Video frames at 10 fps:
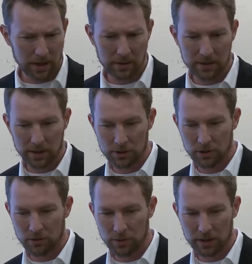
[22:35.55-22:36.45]
and I would say
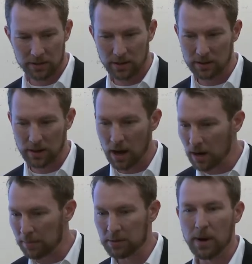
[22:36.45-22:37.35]
external risks, is an
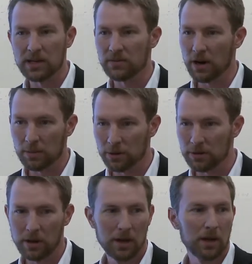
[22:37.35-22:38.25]
unoptimized variable.